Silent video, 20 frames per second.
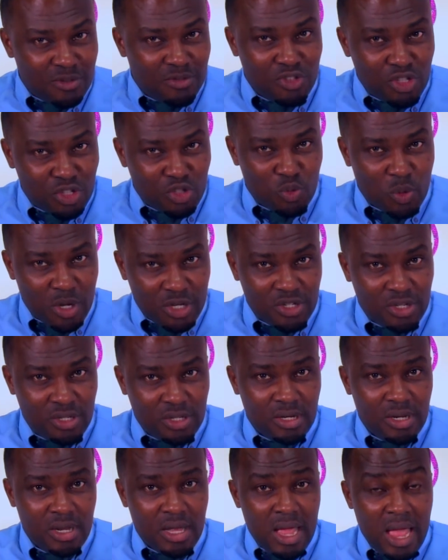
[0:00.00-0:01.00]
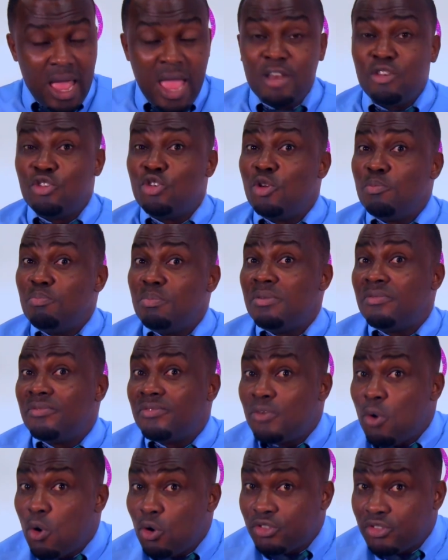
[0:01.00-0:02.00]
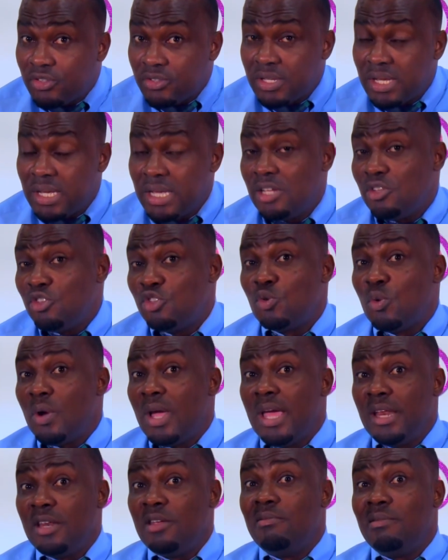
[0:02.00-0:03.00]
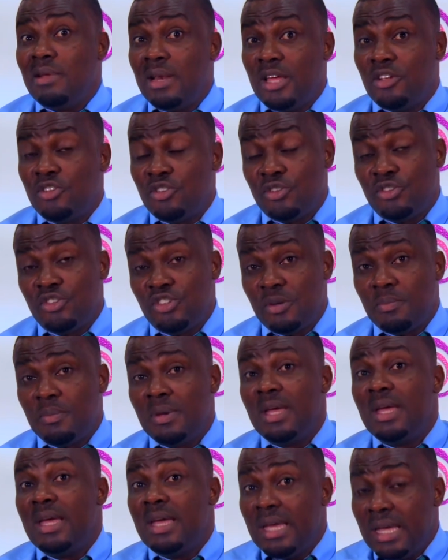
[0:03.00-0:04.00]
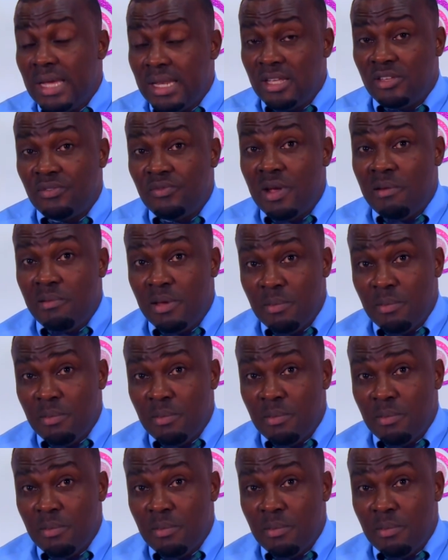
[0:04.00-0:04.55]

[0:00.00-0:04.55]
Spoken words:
situation, and don't be forced into any relationship. It is very